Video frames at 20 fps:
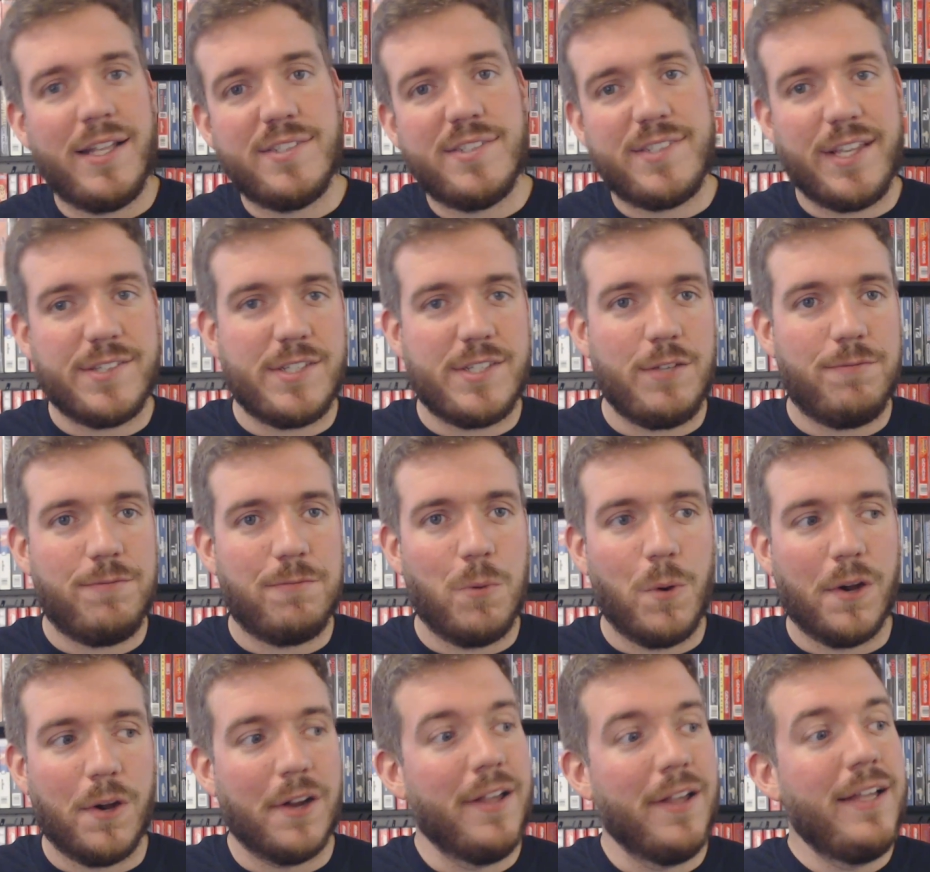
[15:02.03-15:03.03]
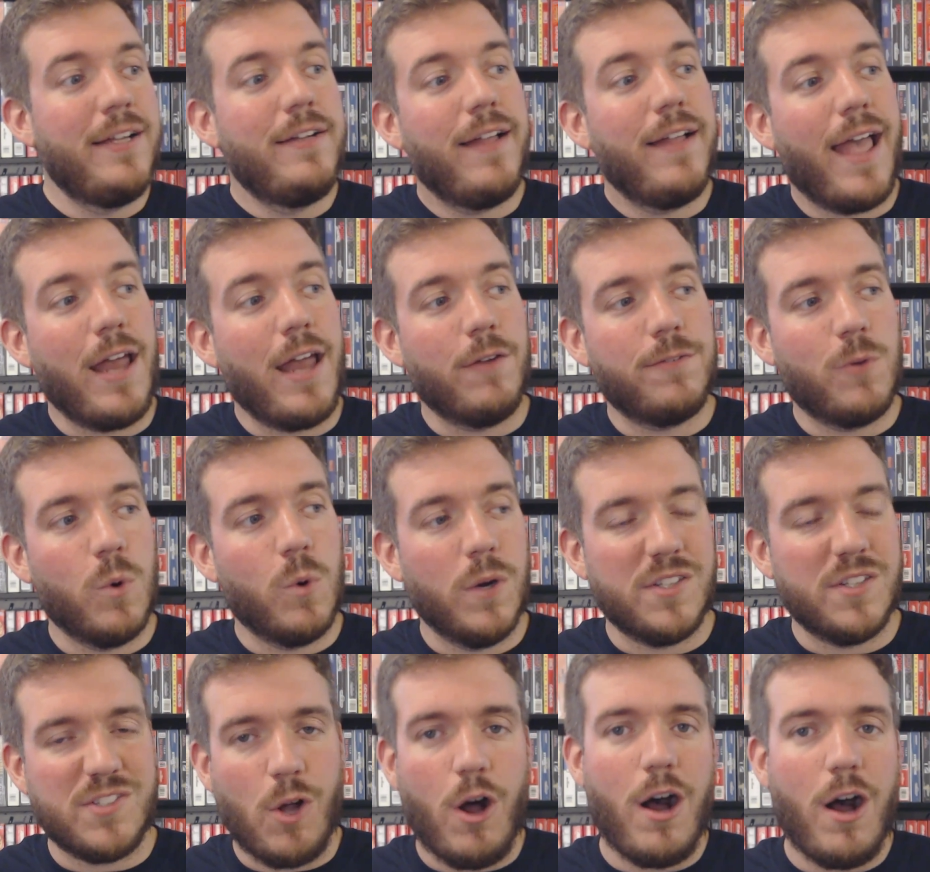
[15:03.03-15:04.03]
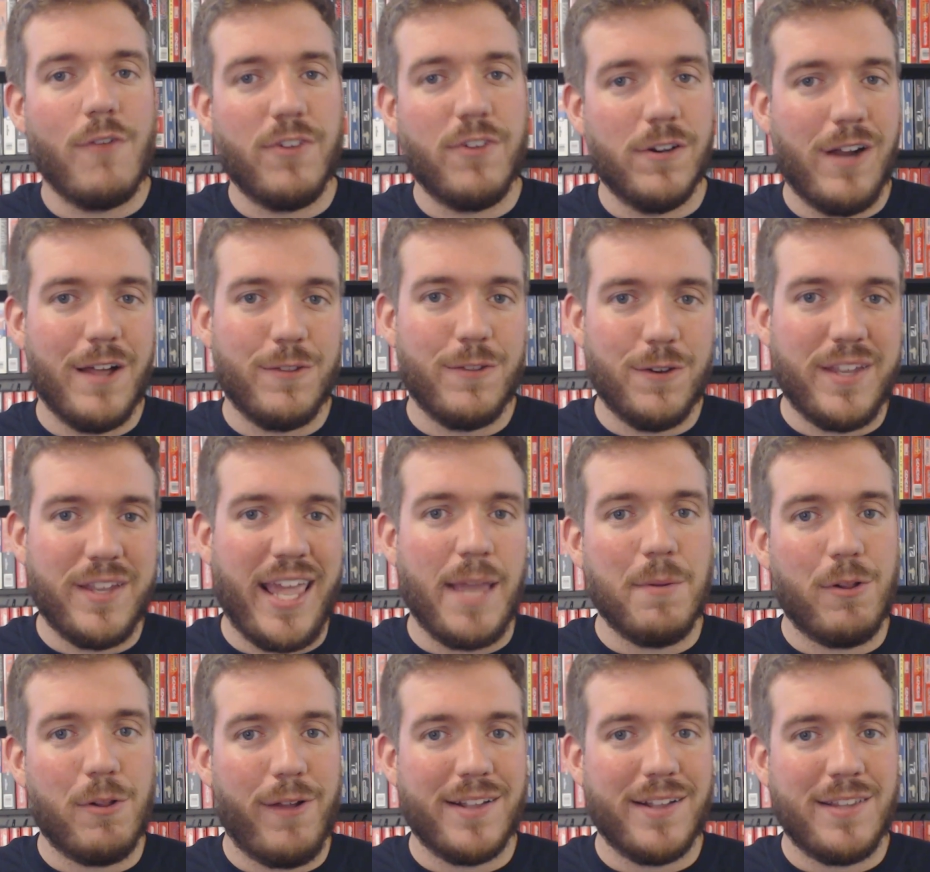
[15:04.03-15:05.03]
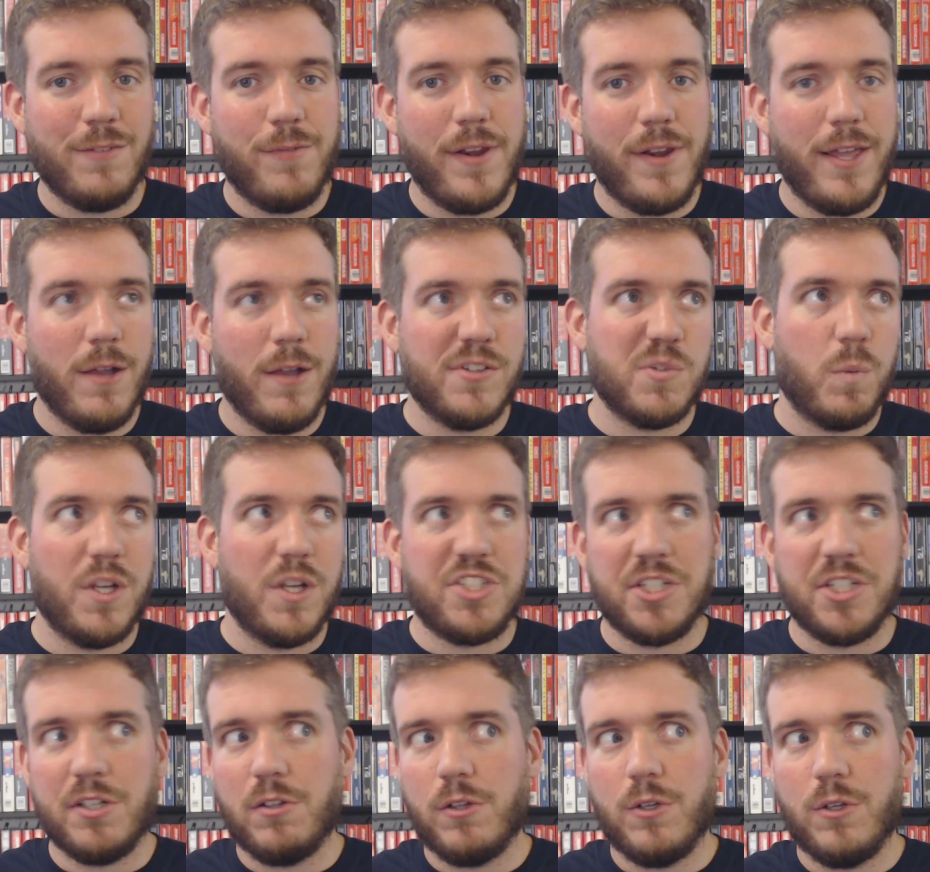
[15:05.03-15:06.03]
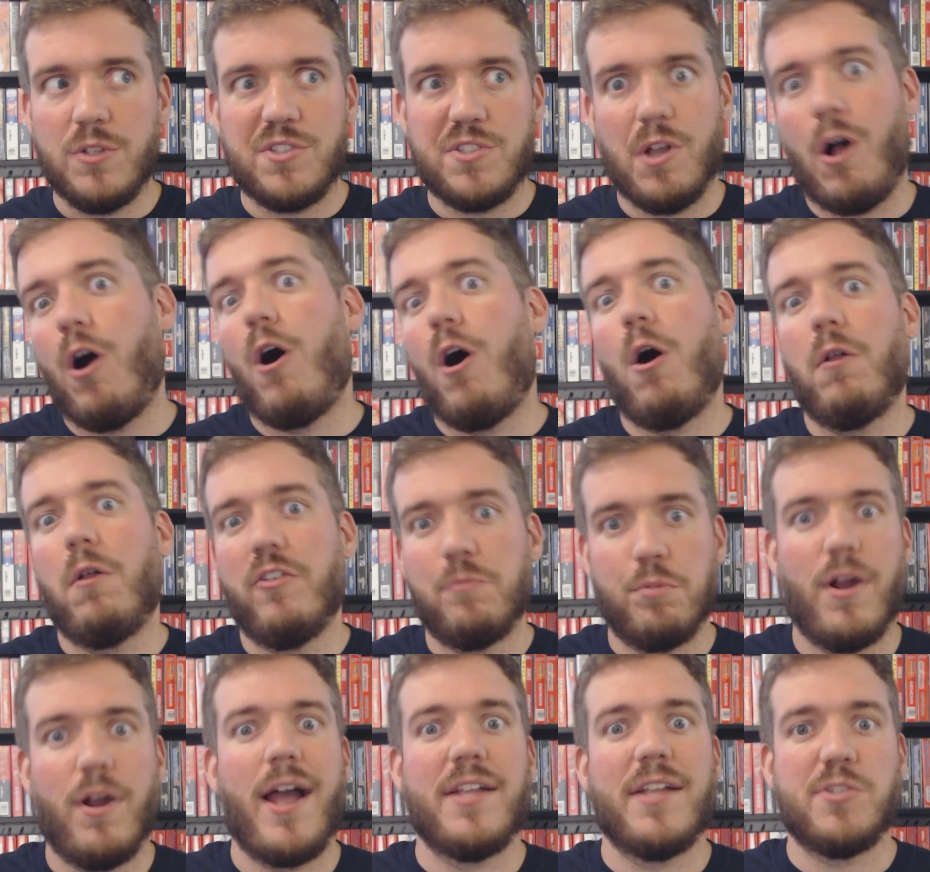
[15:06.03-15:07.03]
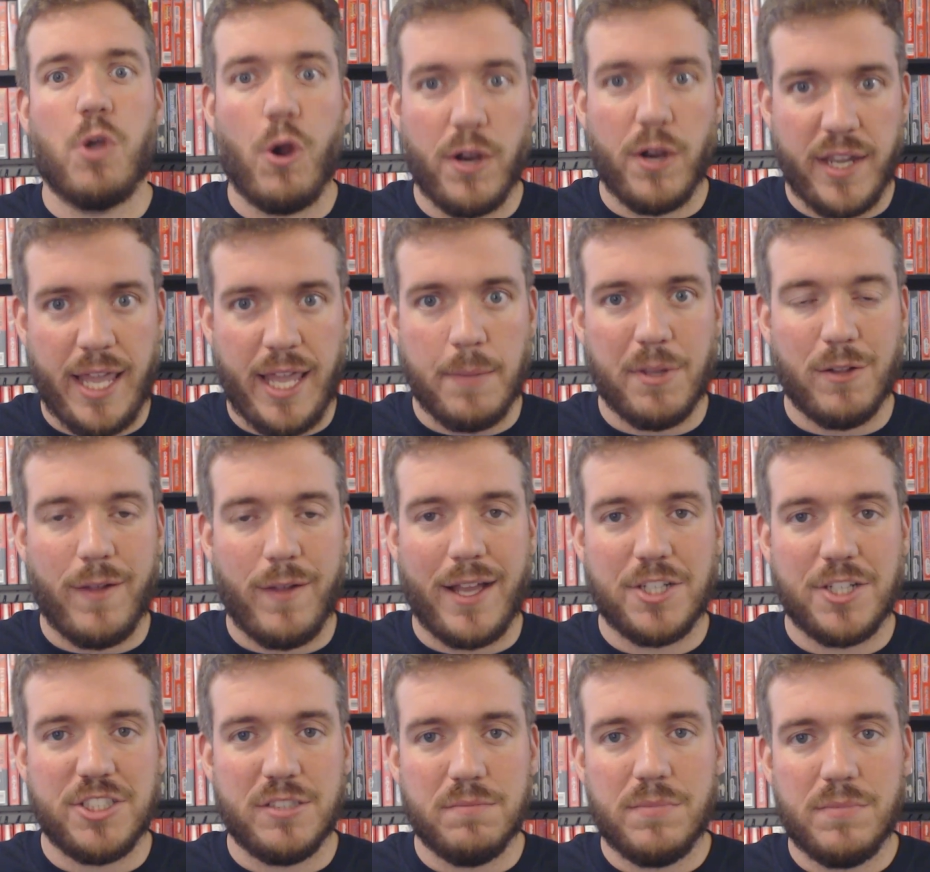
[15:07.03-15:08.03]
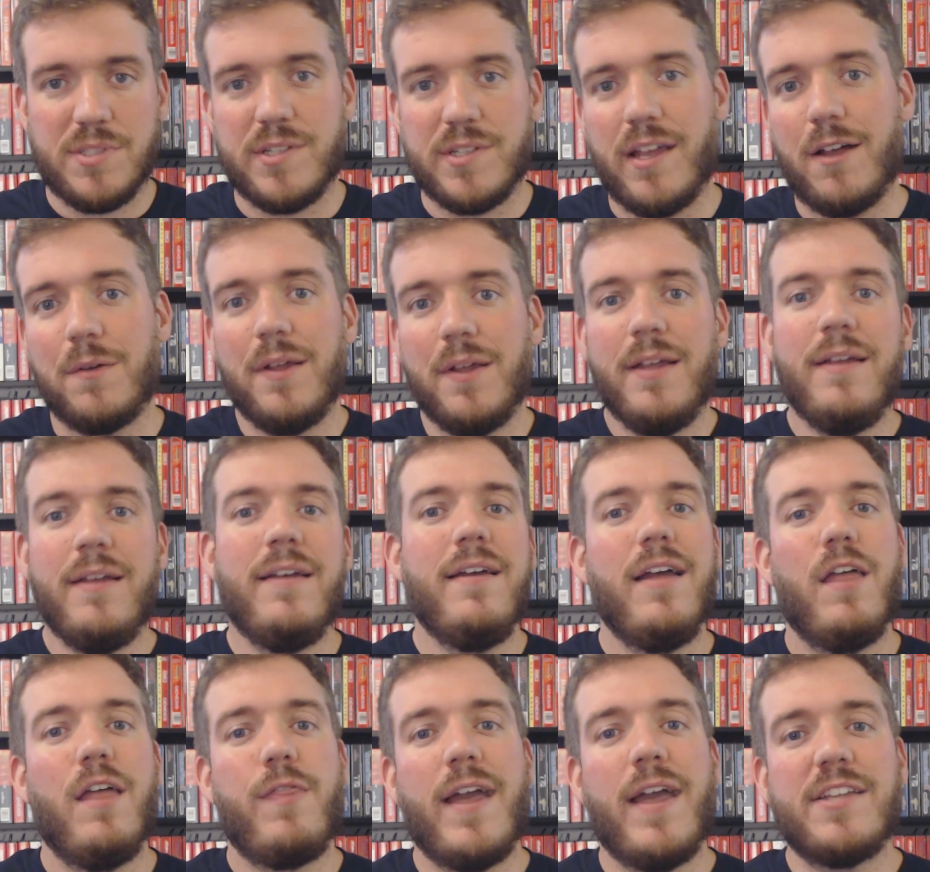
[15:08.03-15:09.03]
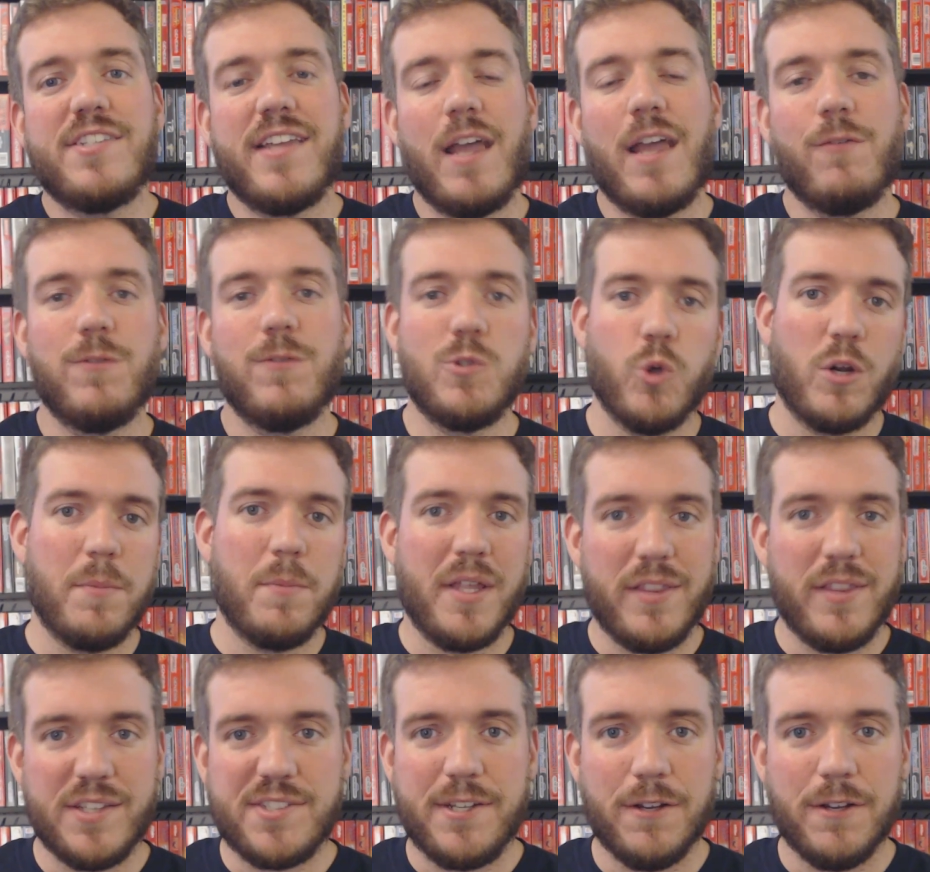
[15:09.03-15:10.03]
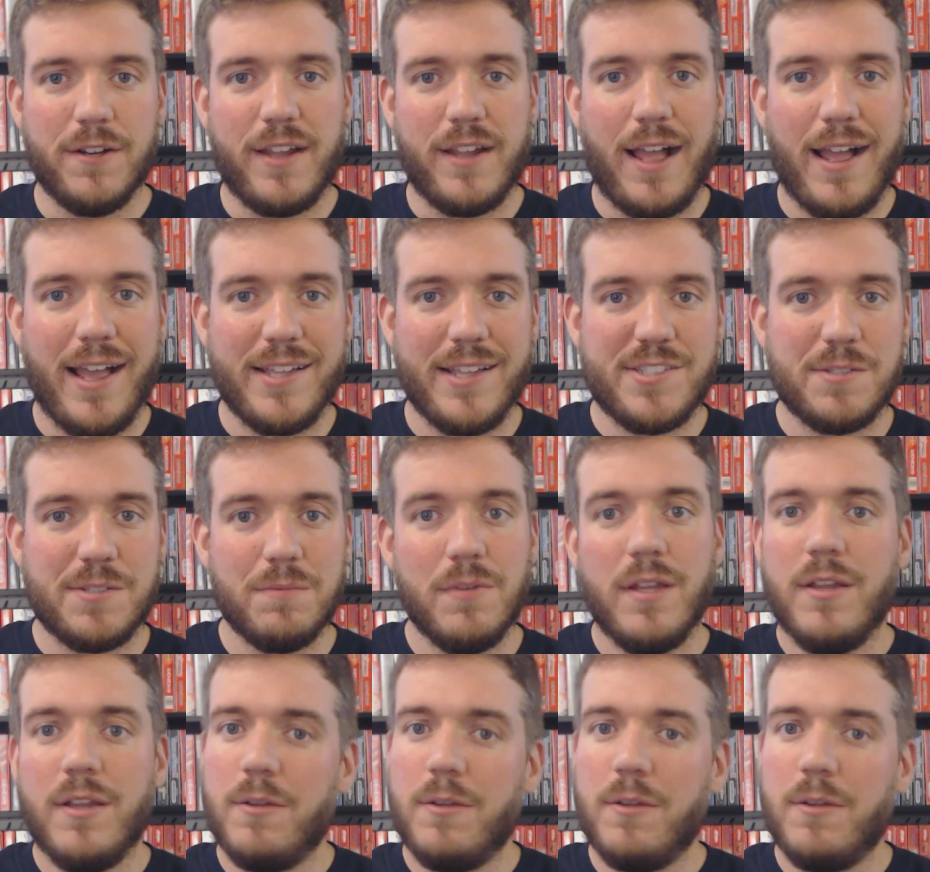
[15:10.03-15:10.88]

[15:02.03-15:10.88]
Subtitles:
and N64, and of course all of our other game collecting videos, which includes all of Brian's horror game collection. So thanks again for joining me this year, guys.